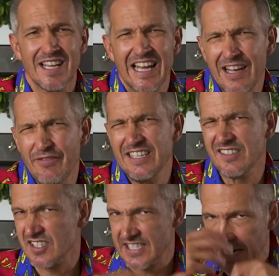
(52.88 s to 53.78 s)
like a lovely little
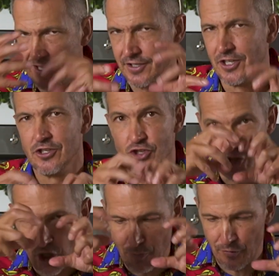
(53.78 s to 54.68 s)
salad to
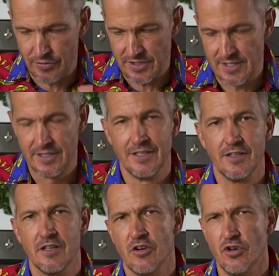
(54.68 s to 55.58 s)
top off this
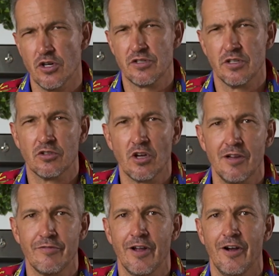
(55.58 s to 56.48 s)
roasted
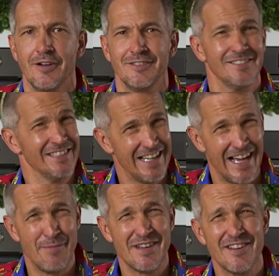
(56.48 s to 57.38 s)
cauliflower.
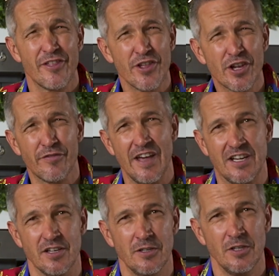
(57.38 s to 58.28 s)
I mean, think of
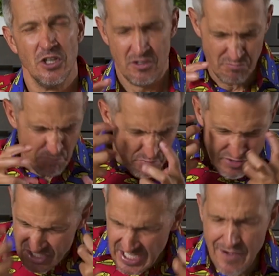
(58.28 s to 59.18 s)
that
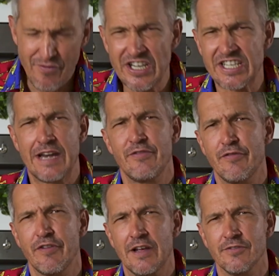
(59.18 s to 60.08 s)
savory
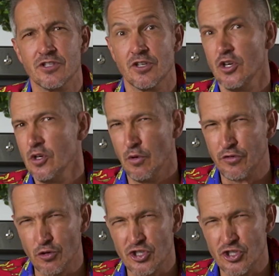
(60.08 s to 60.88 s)
flavors with your